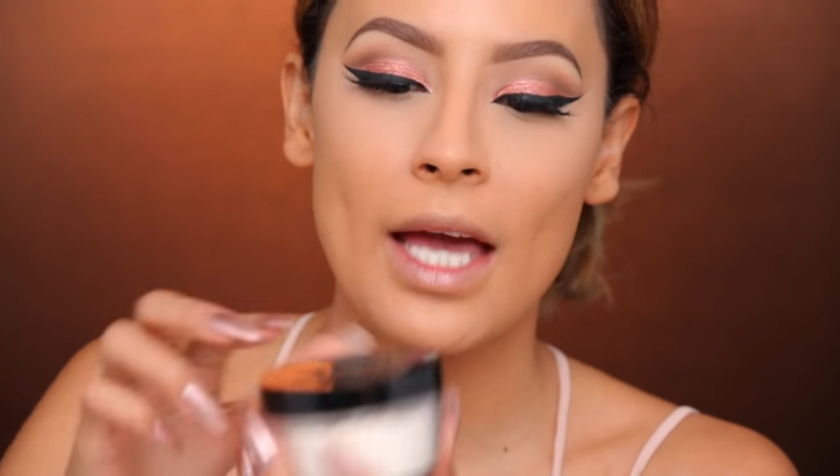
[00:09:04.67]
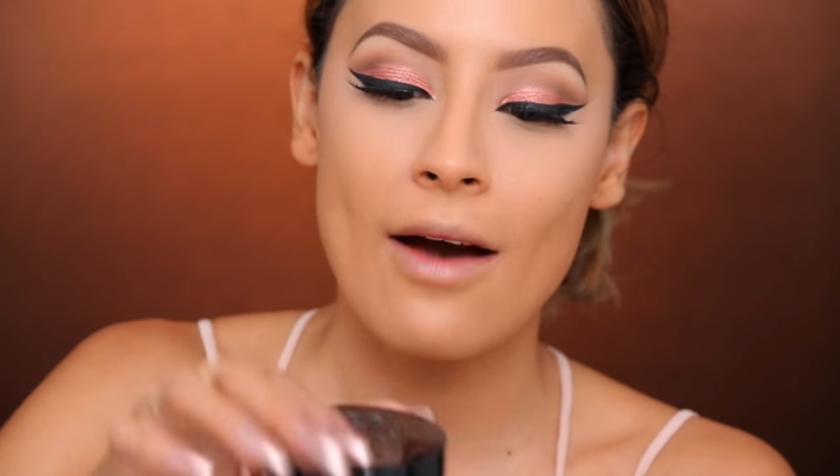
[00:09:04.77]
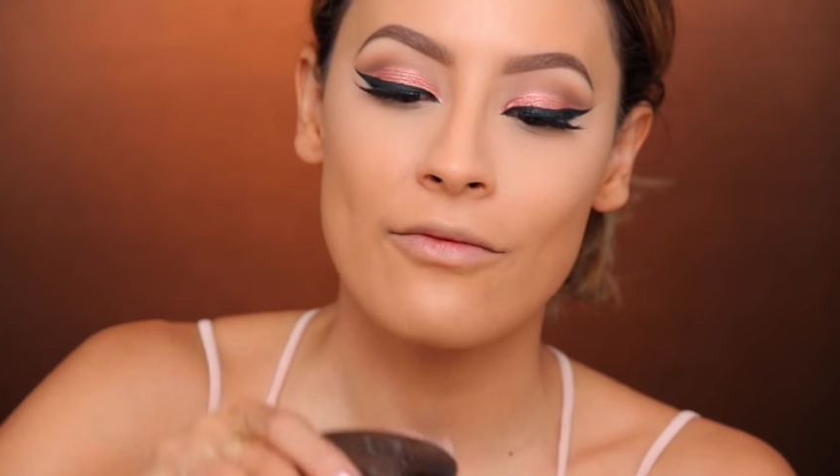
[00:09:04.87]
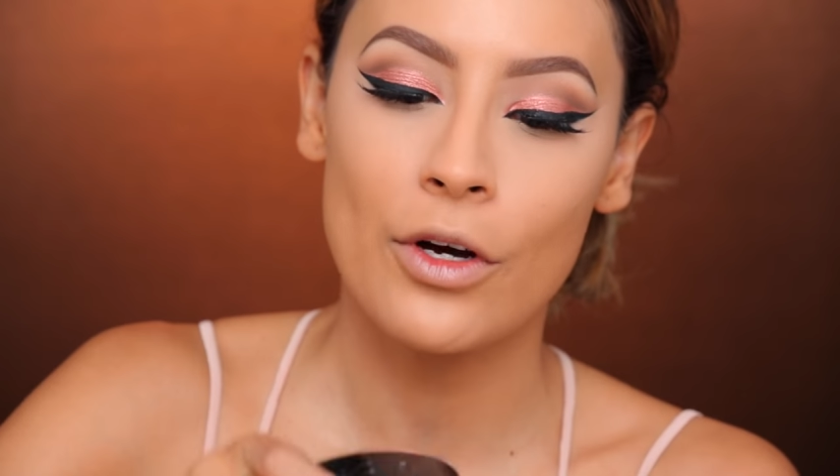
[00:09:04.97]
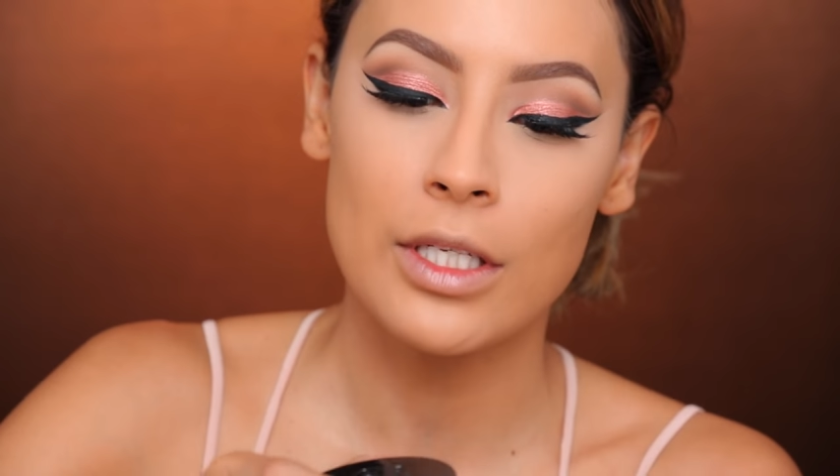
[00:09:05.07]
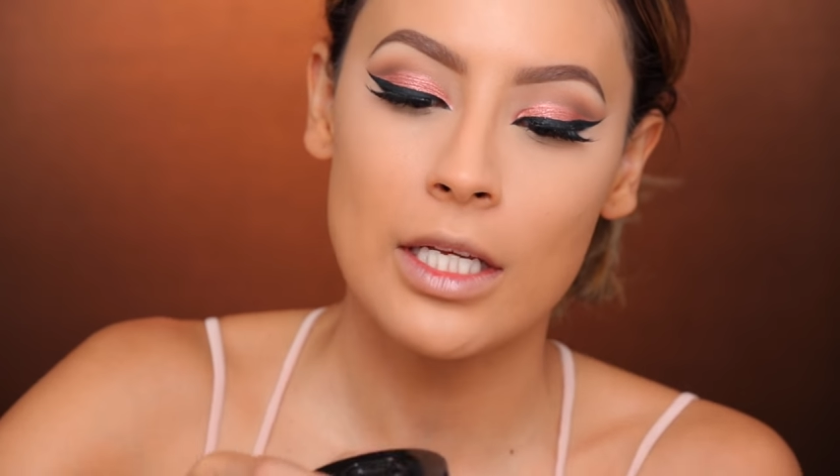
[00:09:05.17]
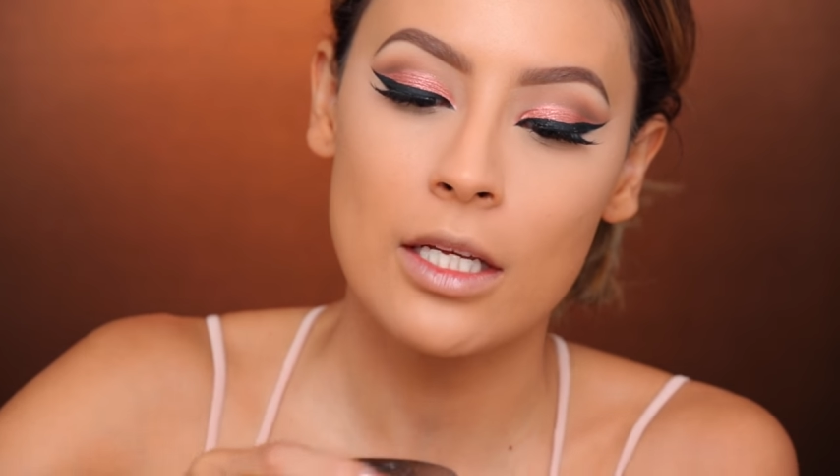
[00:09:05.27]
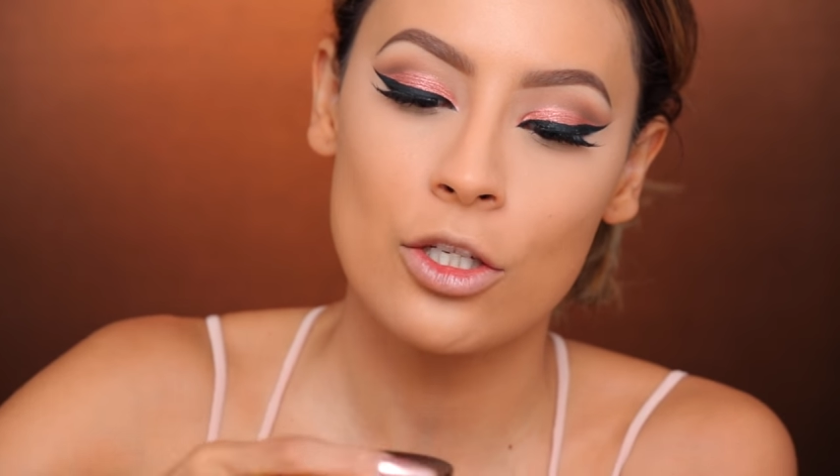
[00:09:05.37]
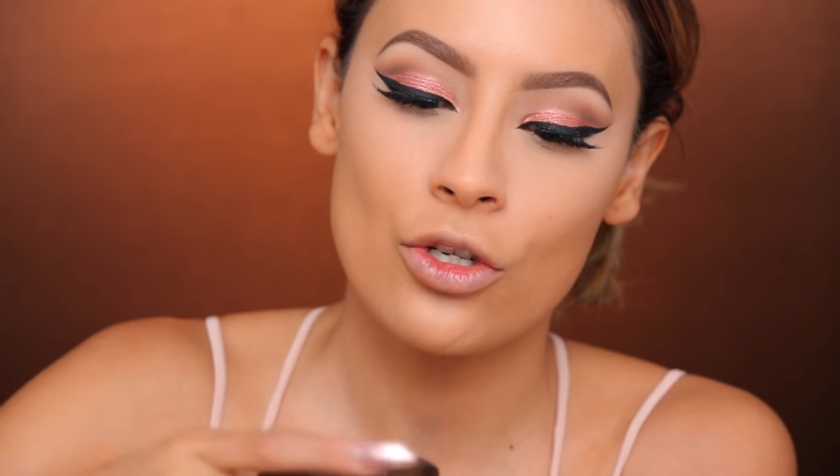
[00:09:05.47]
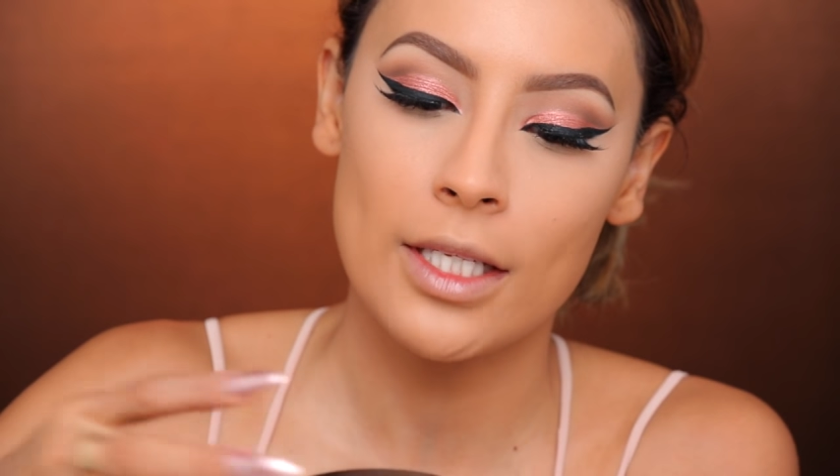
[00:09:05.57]
Kat Von
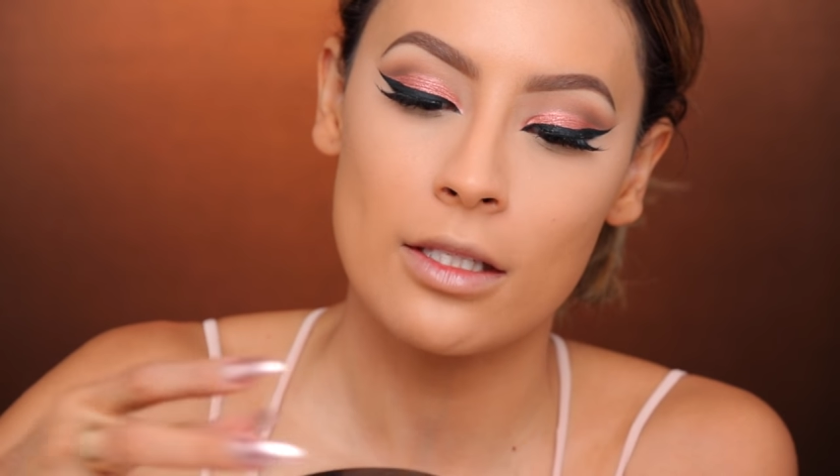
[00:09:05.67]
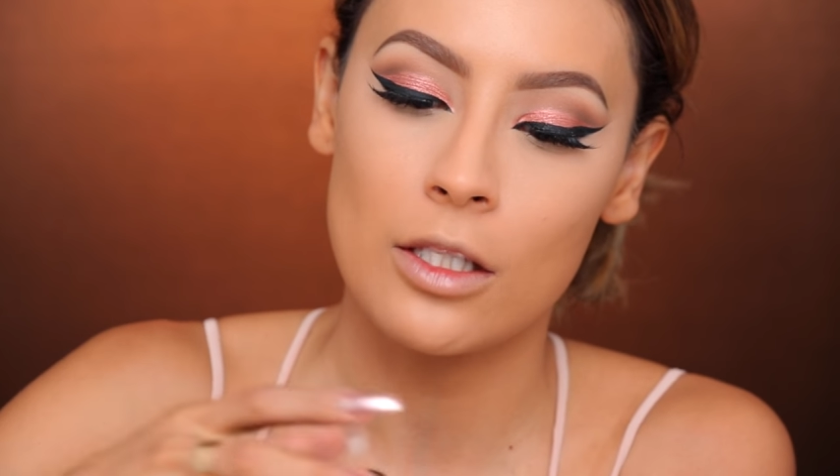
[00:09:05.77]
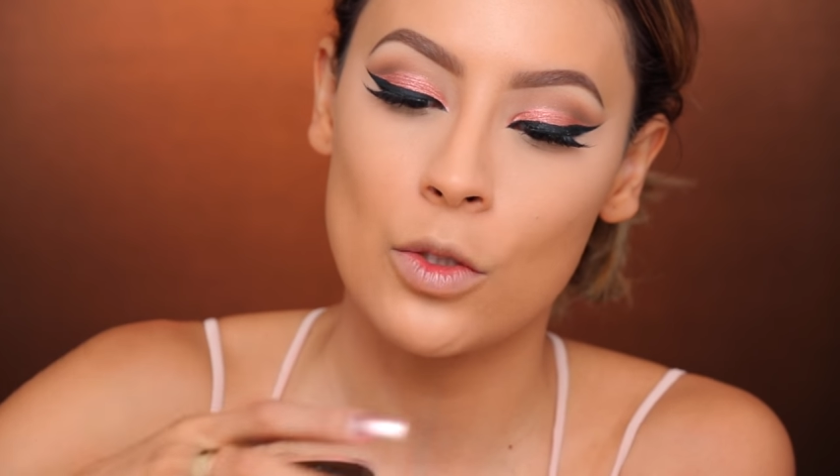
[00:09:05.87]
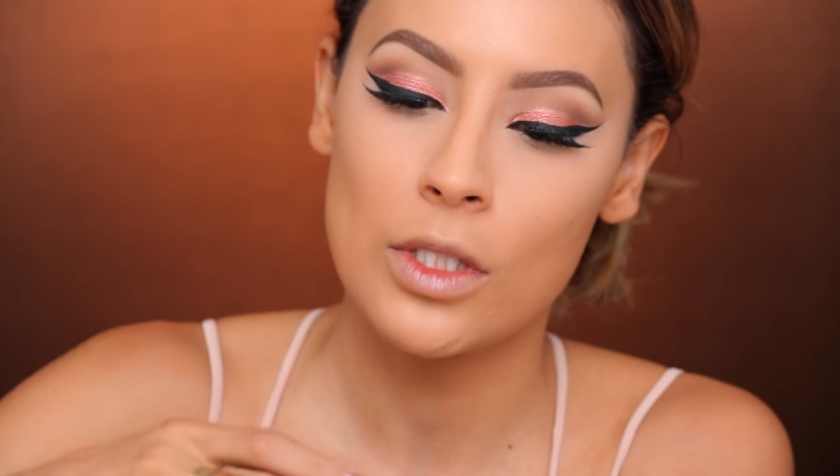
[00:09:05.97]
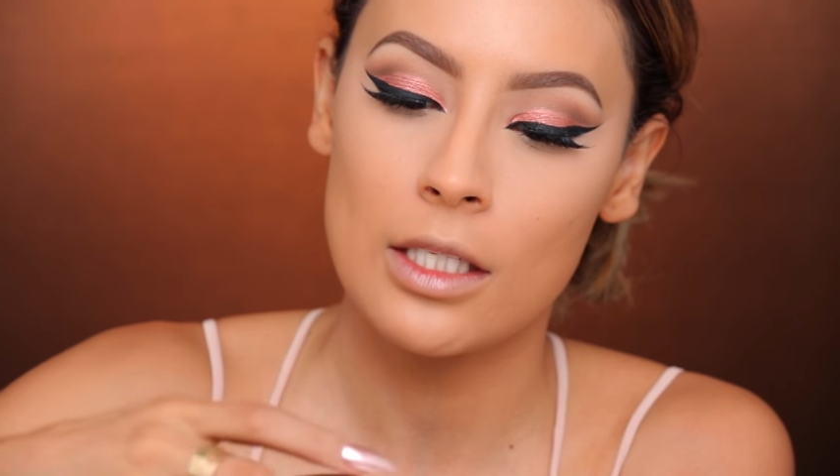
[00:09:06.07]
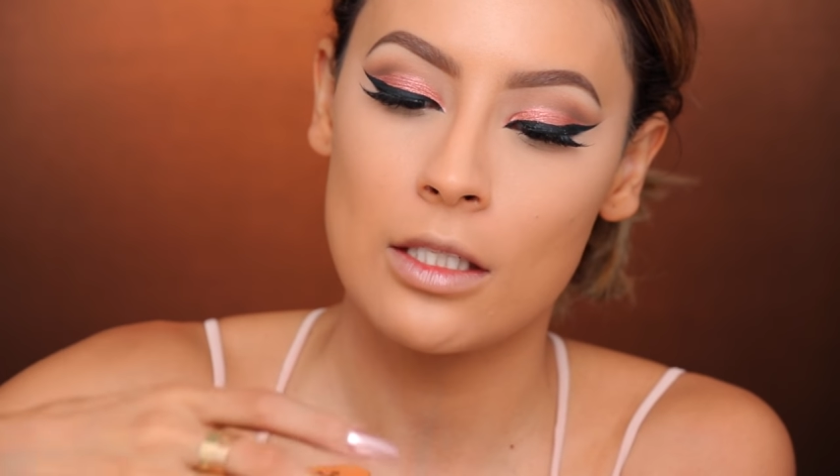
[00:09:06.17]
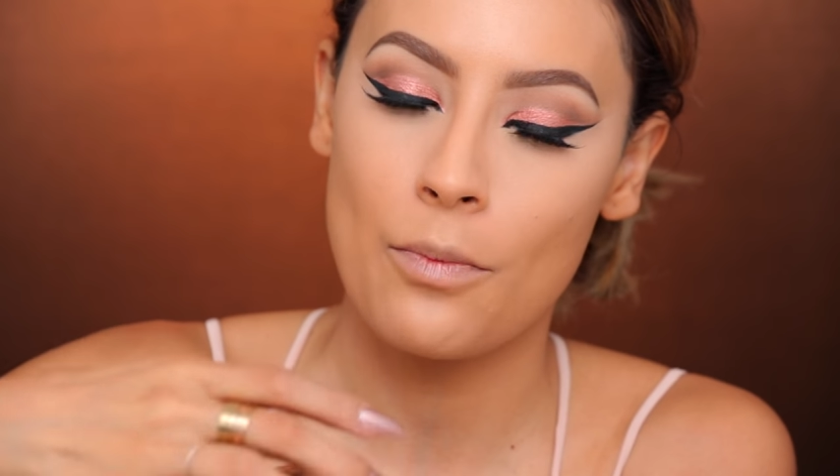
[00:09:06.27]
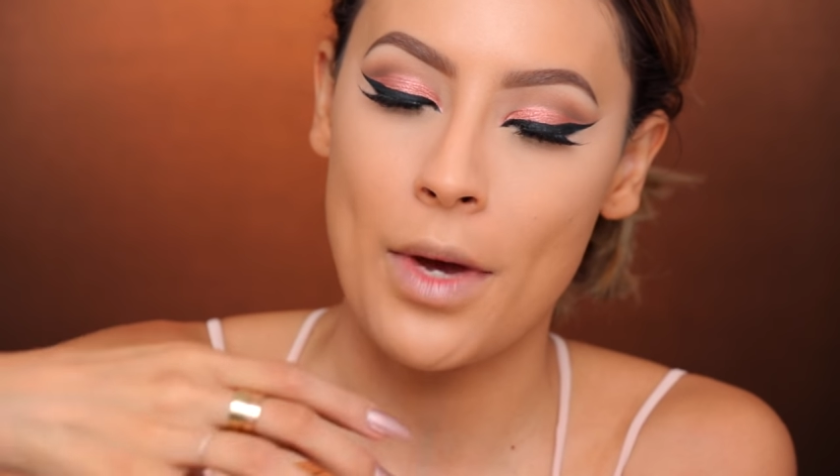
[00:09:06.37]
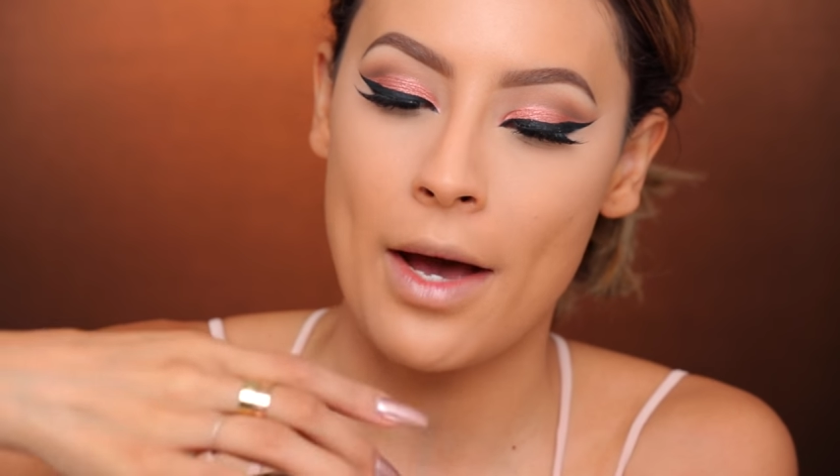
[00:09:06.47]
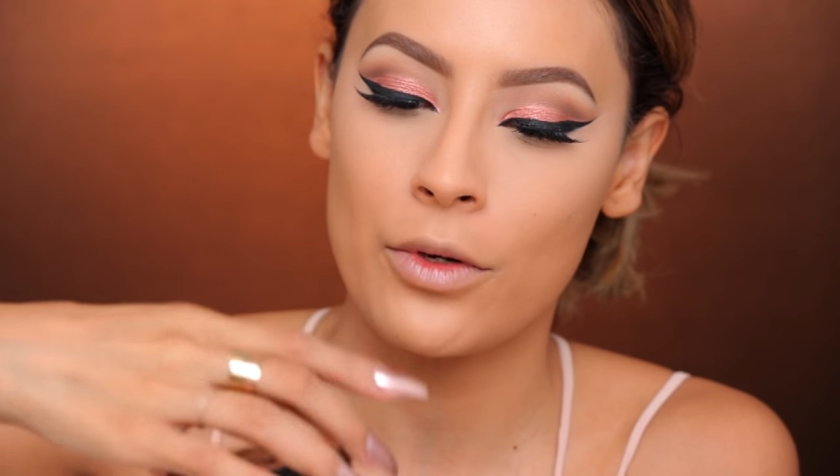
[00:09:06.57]
D Translucent
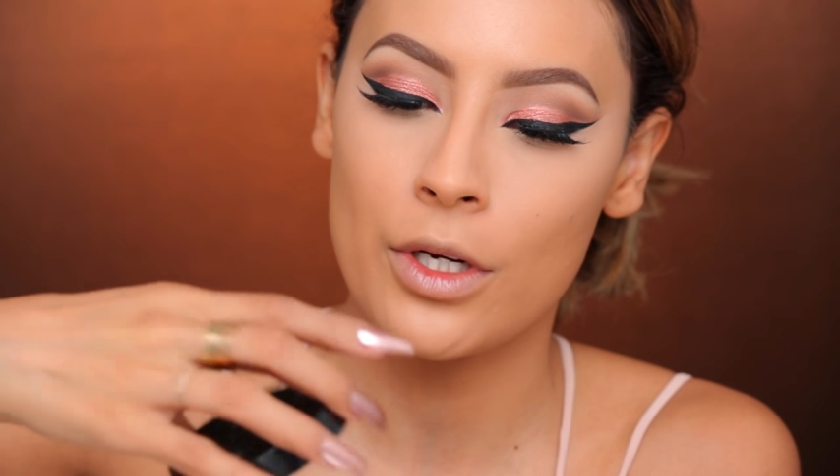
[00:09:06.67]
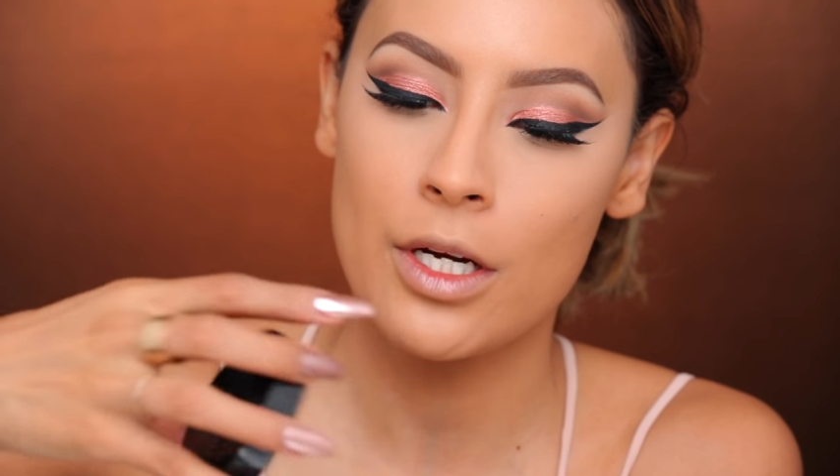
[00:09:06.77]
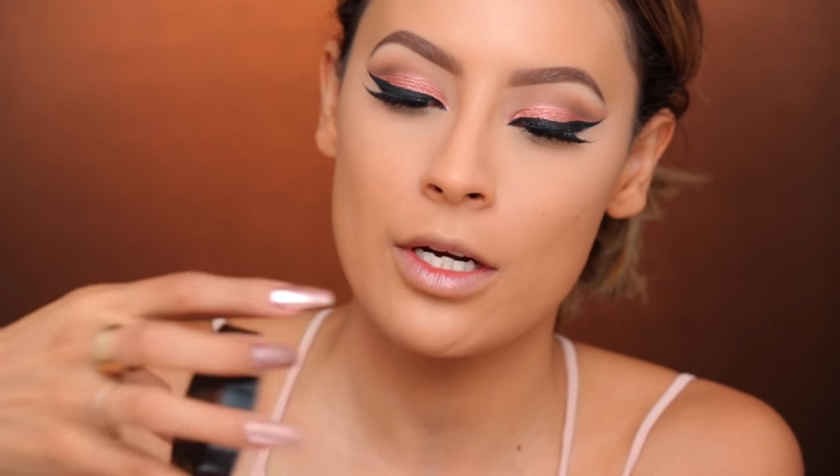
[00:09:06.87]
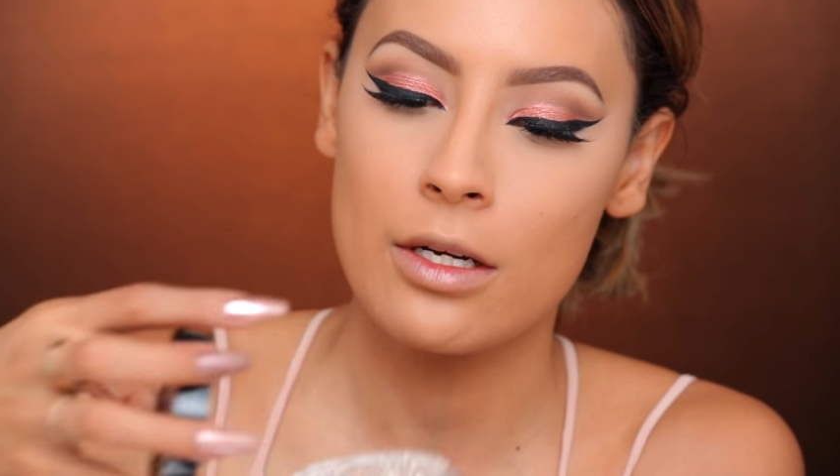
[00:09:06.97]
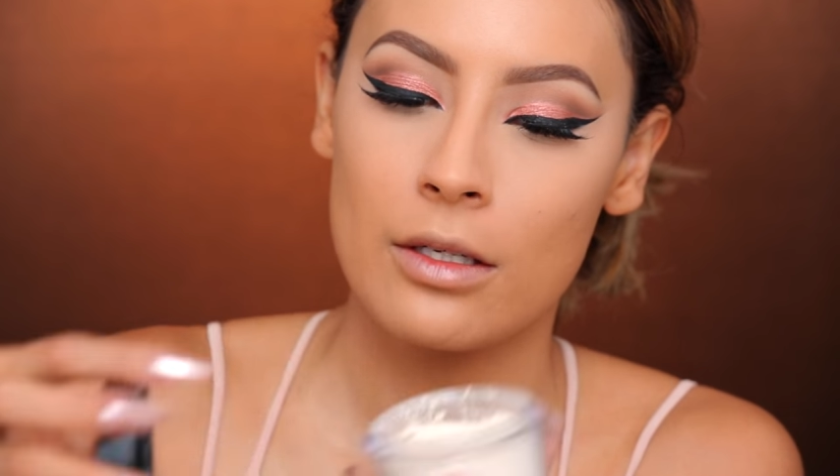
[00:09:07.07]
Powder.